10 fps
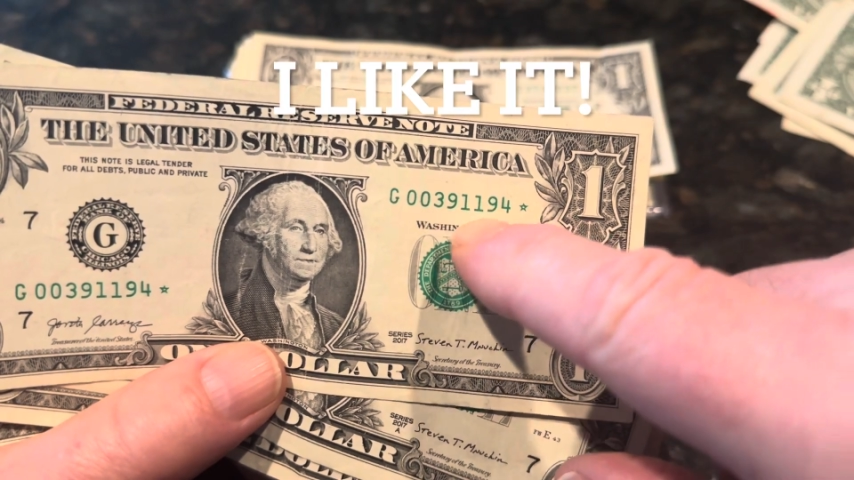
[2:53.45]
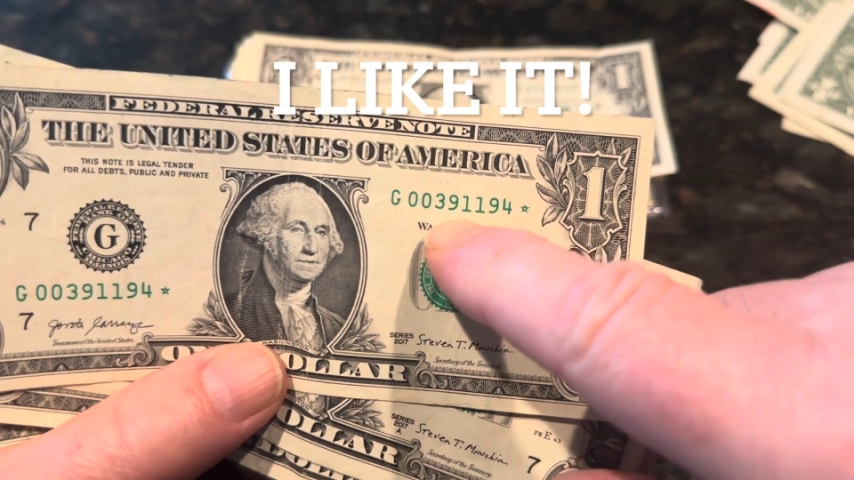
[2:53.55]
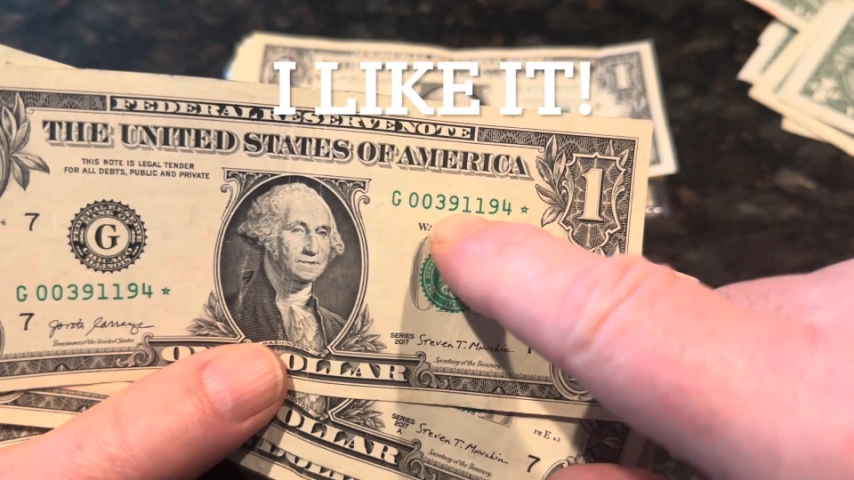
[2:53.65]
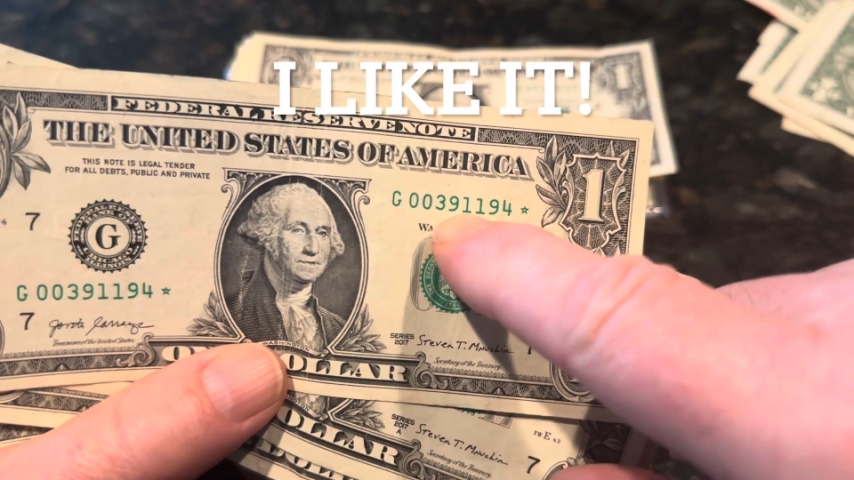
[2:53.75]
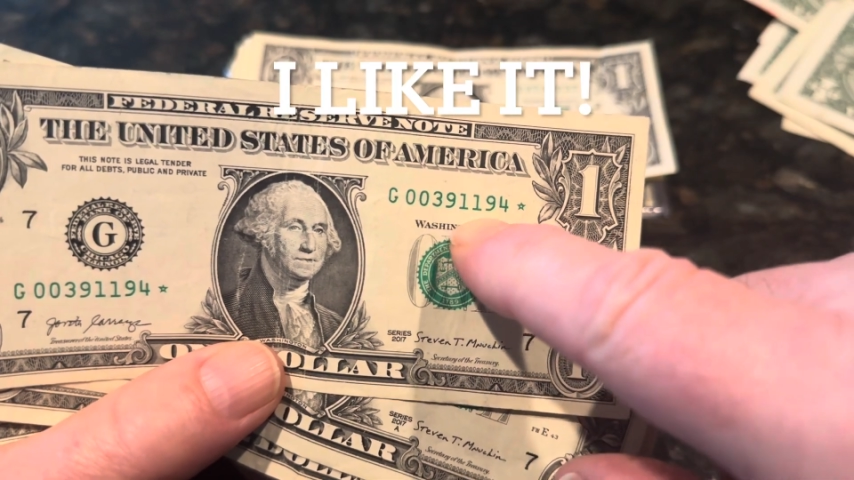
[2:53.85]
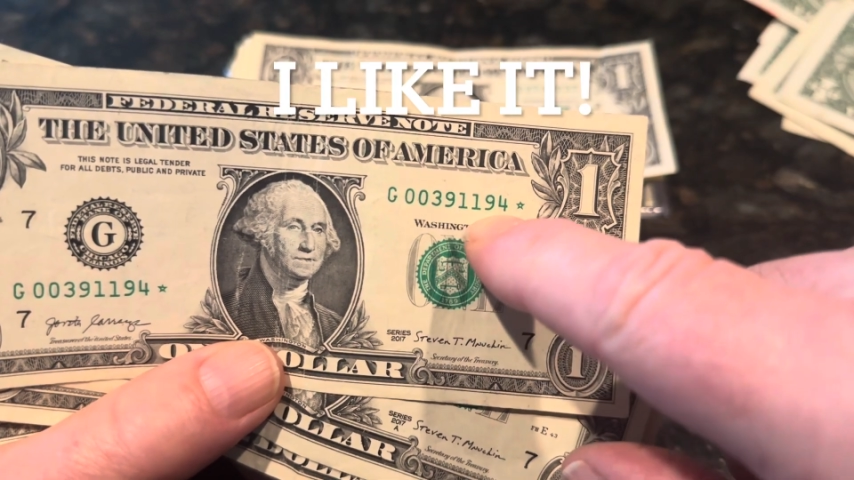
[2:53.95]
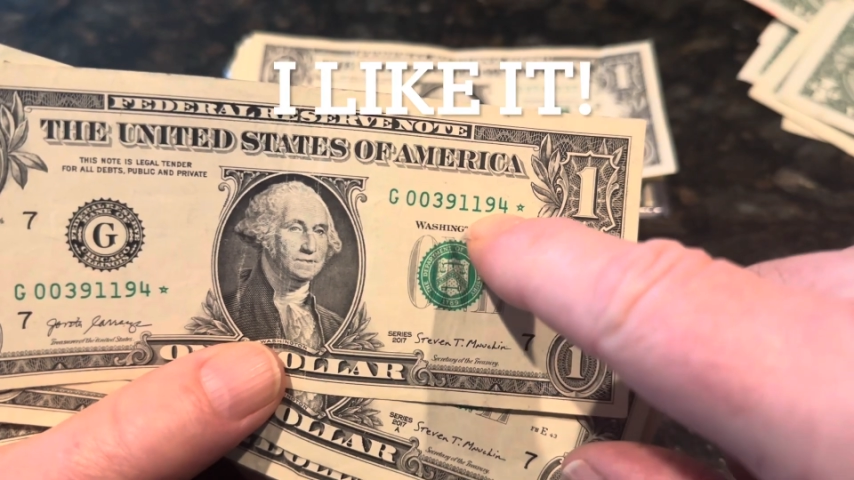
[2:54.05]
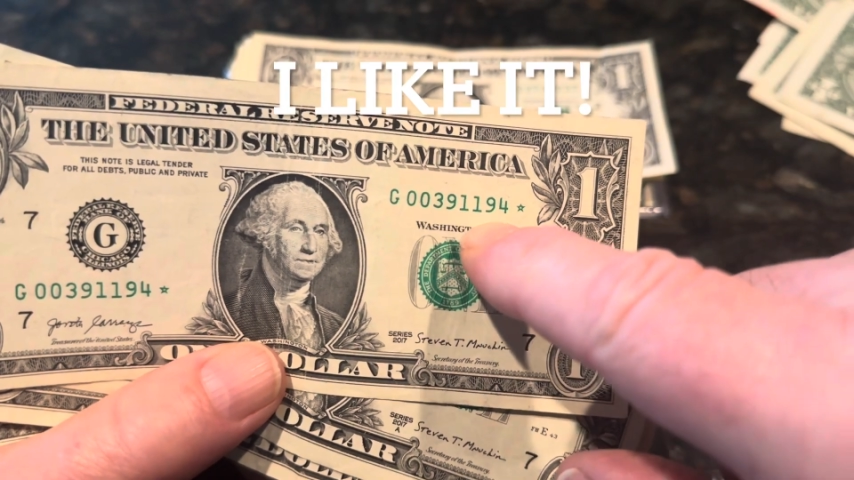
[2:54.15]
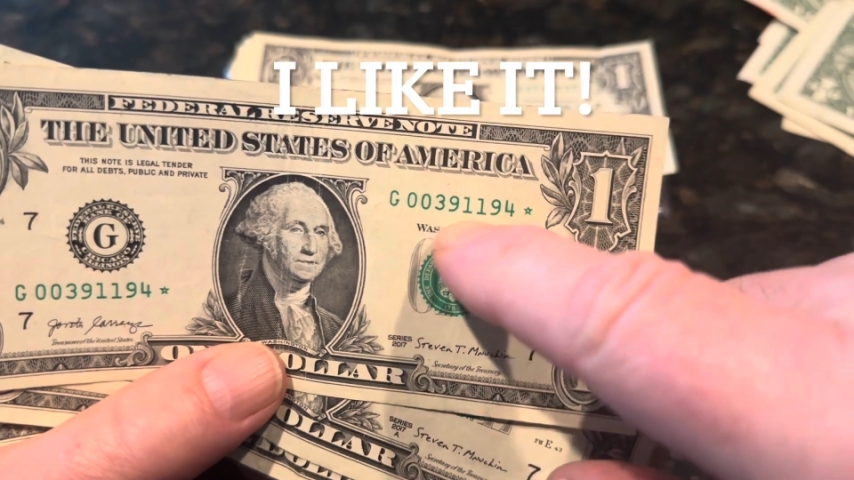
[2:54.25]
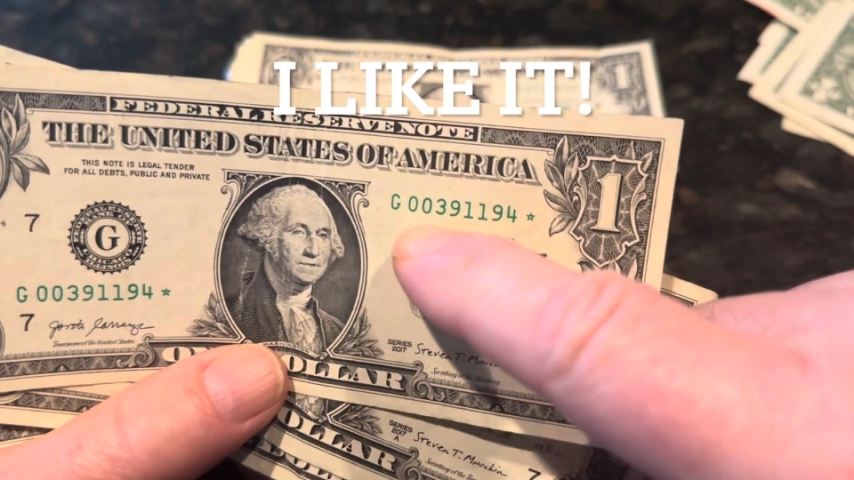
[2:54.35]
So we have
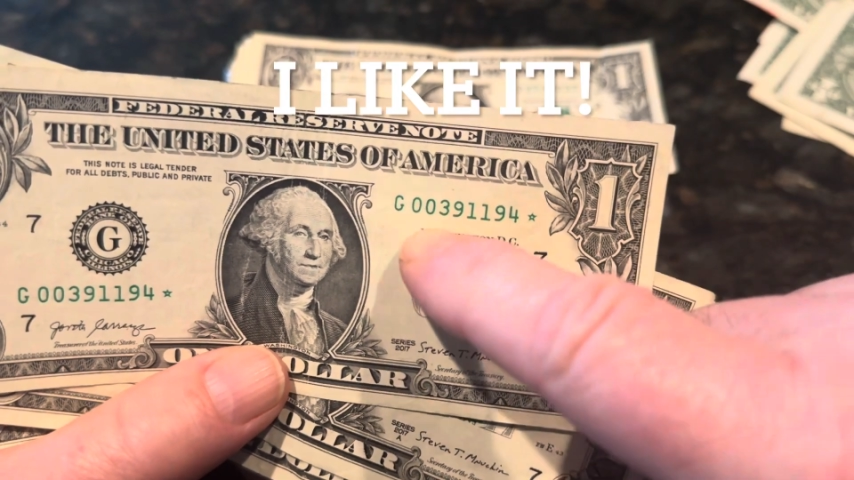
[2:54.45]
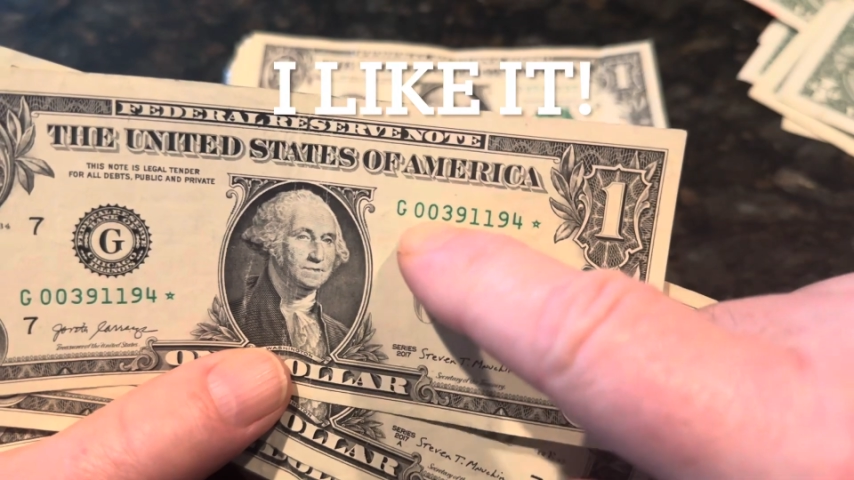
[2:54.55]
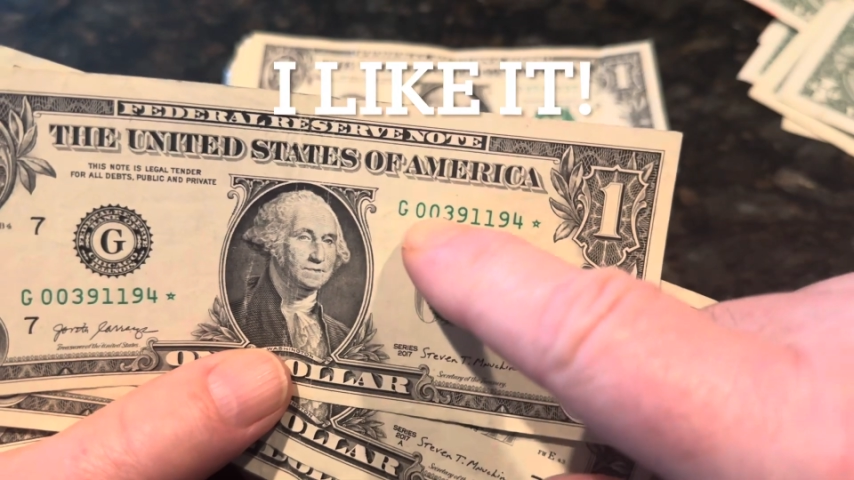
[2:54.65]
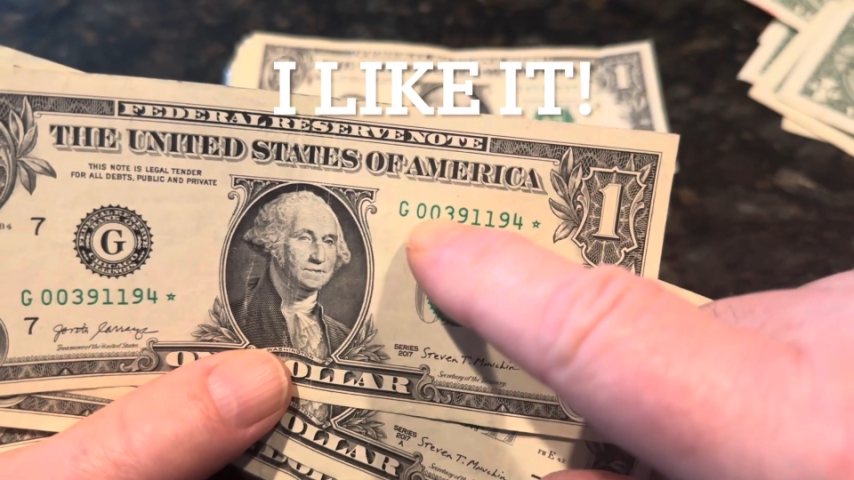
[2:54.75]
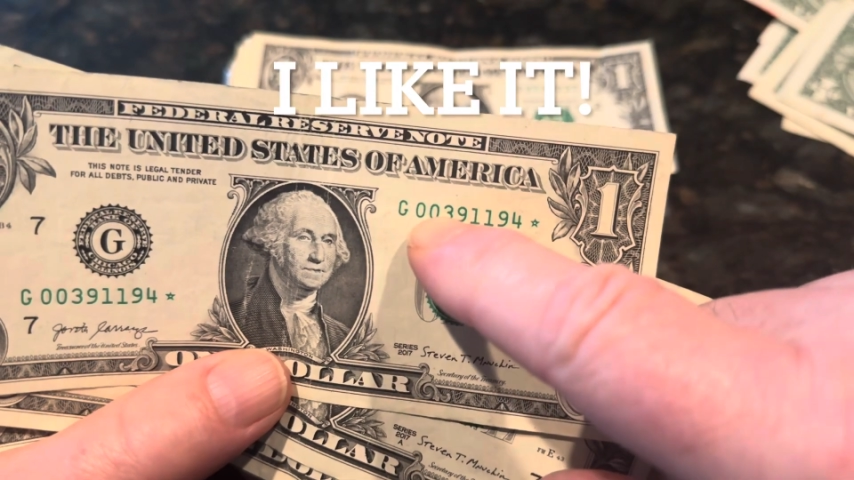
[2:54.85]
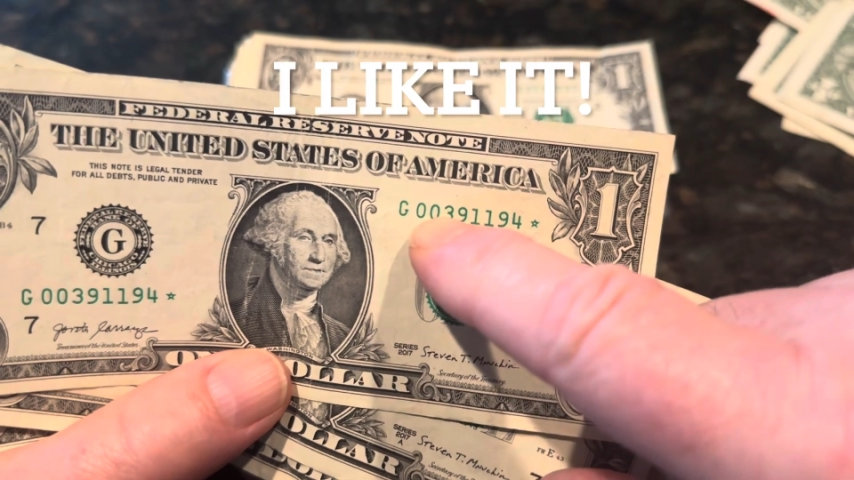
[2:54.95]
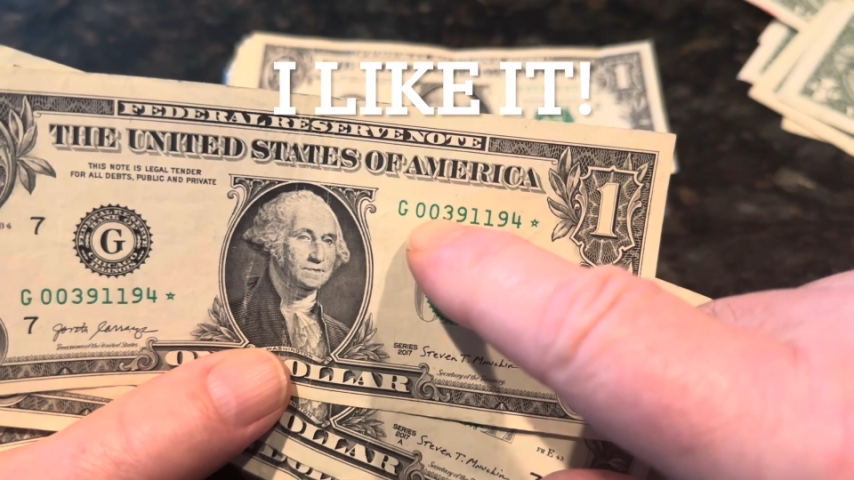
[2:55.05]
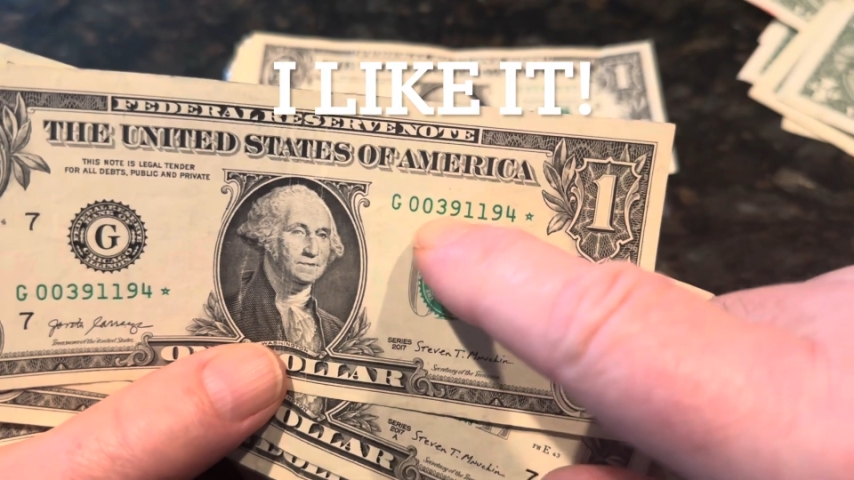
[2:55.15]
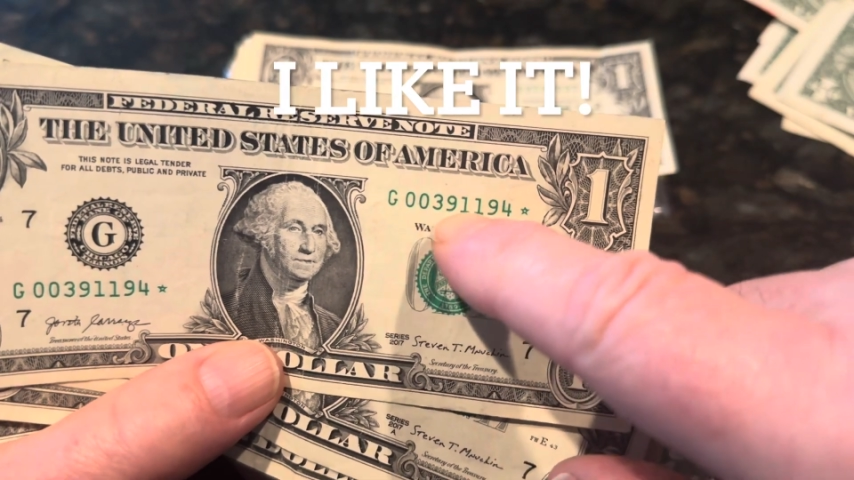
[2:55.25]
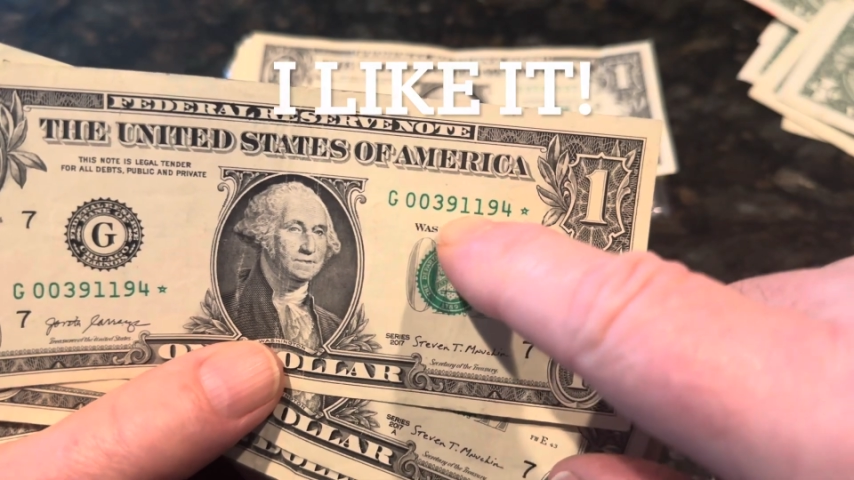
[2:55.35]
3 pairs in here,
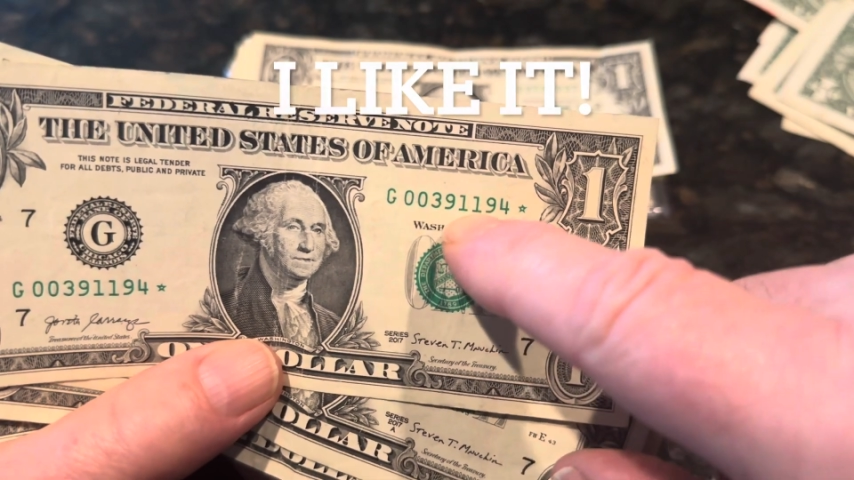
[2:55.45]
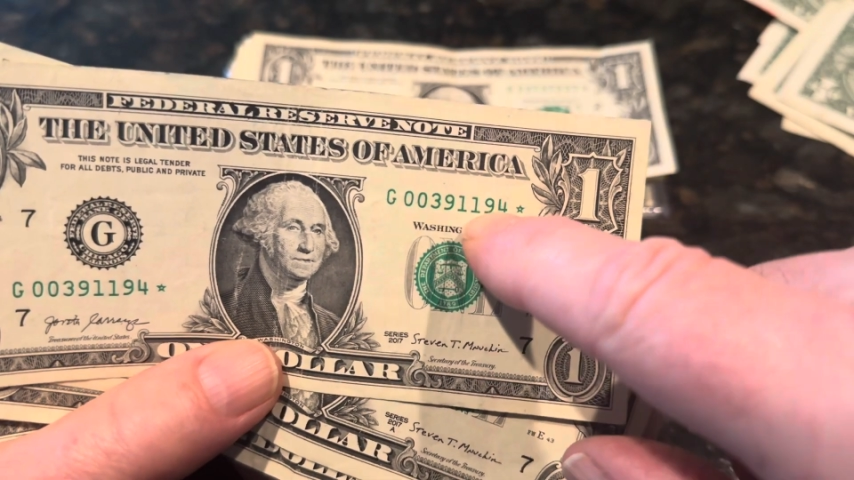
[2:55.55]
0s,